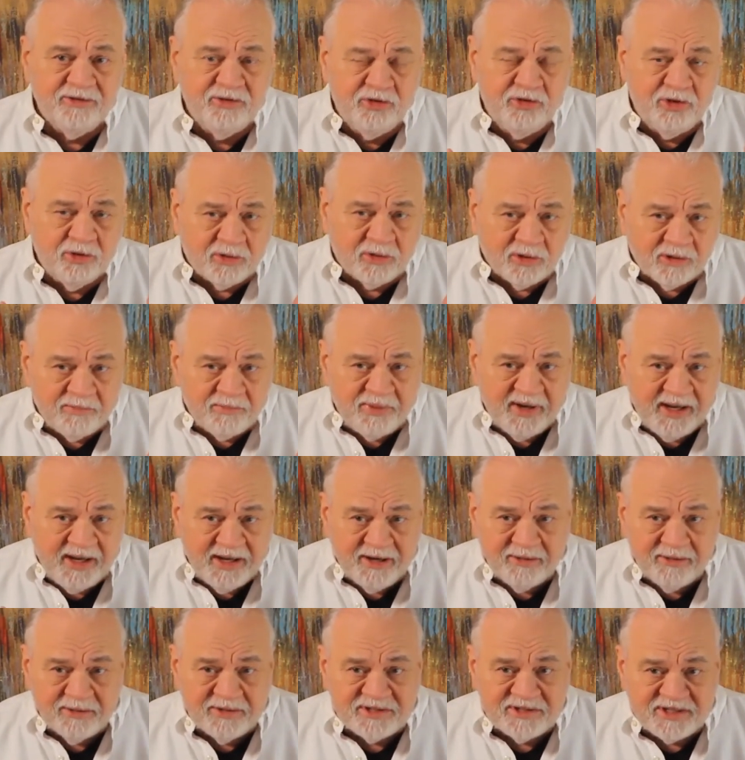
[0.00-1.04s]
door
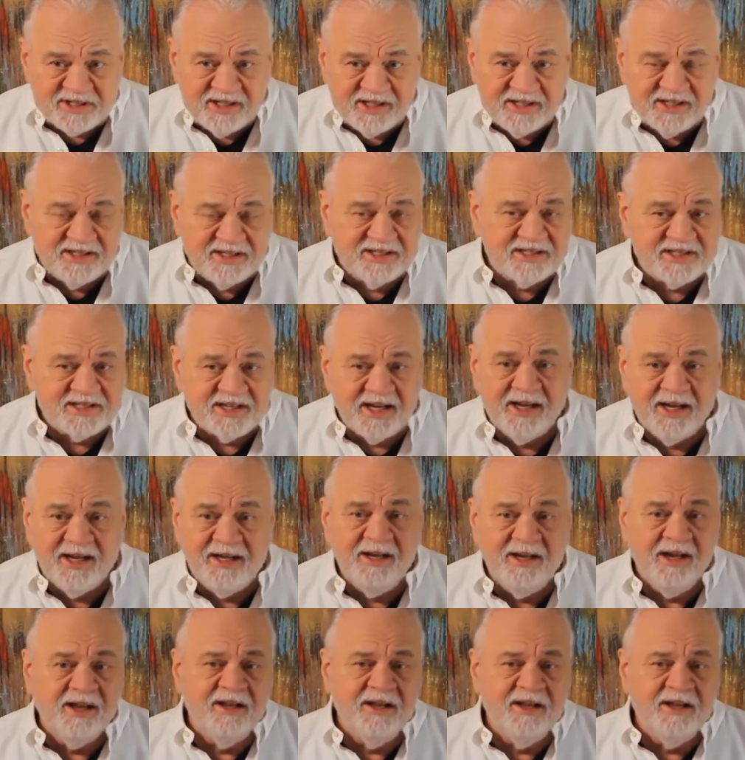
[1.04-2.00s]
panels inside.